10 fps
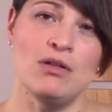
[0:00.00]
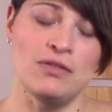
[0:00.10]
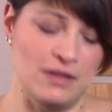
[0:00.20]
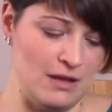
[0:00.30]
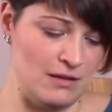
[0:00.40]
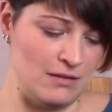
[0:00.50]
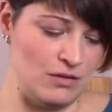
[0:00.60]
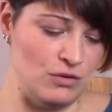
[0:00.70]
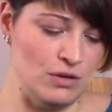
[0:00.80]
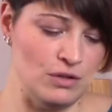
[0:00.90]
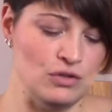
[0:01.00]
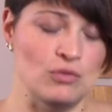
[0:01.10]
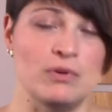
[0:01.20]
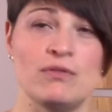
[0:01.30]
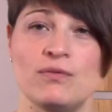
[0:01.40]
things you can
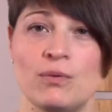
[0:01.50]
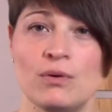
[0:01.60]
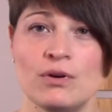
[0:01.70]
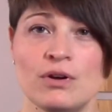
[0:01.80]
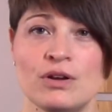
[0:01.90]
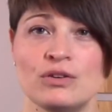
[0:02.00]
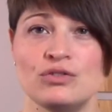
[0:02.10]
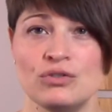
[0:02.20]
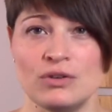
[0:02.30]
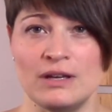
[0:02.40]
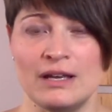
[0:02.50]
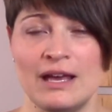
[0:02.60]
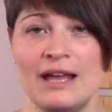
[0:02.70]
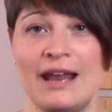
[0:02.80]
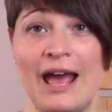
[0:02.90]
do before,
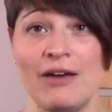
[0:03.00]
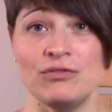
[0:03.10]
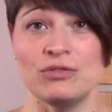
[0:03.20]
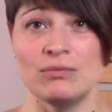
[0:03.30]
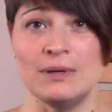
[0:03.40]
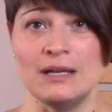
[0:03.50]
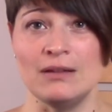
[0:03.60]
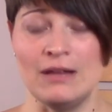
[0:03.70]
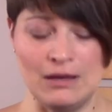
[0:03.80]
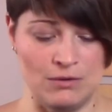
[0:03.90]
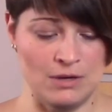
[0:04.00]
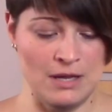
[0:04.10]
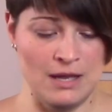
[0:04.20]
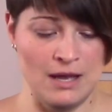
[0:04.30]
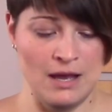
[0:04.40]
during, and after reading aloud
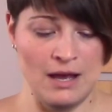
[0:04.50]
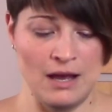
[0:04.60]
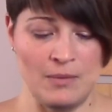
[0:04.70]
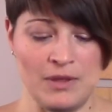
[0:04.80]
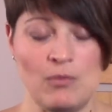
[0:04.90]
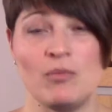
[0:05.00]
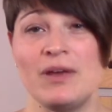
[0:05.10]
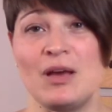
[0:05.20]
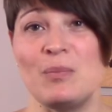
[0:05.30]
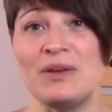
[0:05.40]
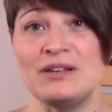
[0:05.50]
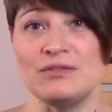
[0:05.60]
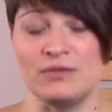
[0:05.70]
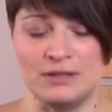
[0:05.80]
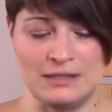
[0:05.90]
that will make a big
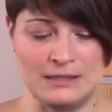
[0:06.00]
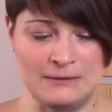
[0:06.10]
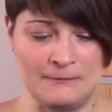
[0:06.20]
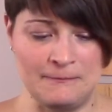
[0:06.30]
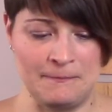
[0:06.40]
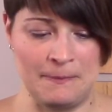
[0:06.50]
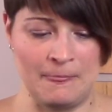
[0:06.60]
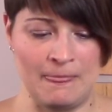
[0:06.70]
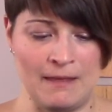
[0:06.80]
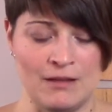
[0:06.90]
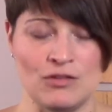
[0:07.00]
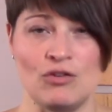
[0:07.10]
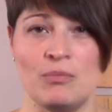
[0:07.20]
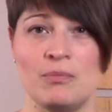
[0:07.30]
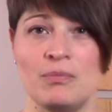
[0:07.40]
difference.
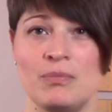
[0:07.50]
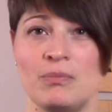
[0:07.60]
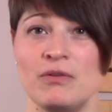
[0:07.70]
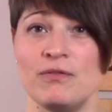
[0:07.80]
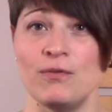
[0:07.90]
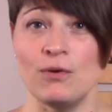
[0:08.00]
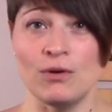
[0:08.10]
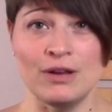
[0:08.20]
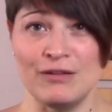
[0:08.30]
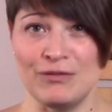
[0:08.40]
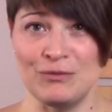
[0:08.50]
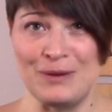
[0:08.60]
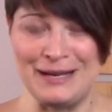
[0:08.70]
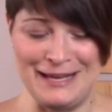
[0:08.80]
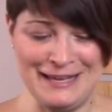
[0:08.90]
So, before even
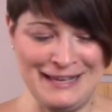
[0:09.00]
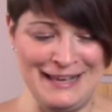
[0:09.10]
reading,